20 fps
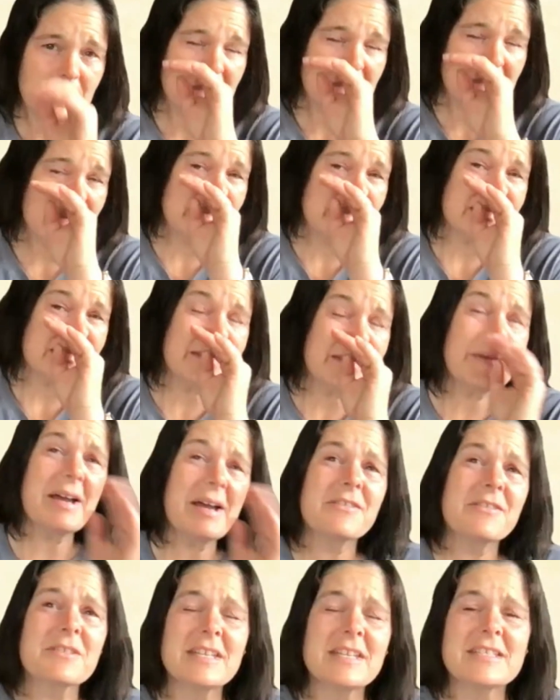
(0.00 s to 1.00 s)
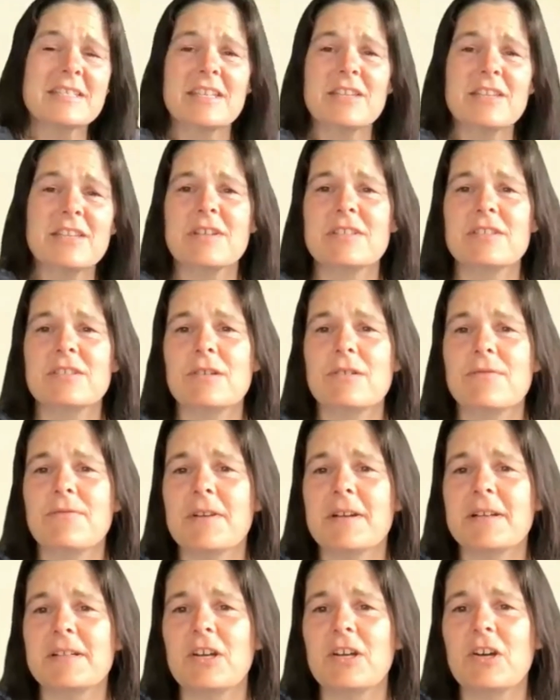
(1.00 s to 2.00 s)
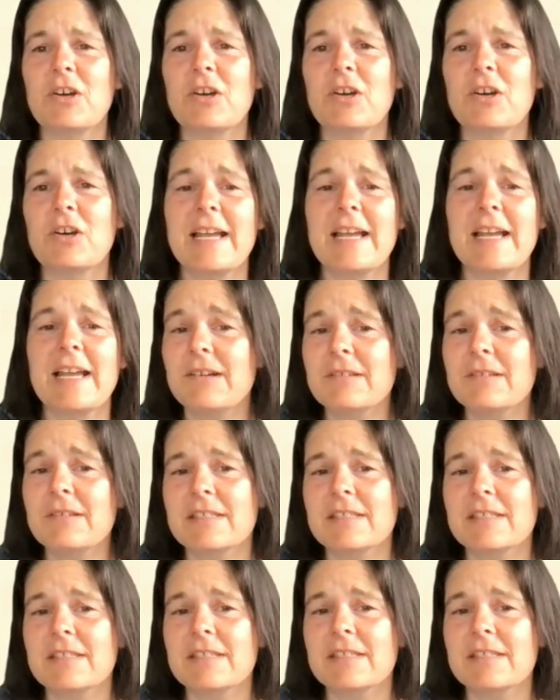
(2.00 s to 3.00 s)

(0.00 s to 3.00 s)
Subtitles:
Some other things that you can do for an open house.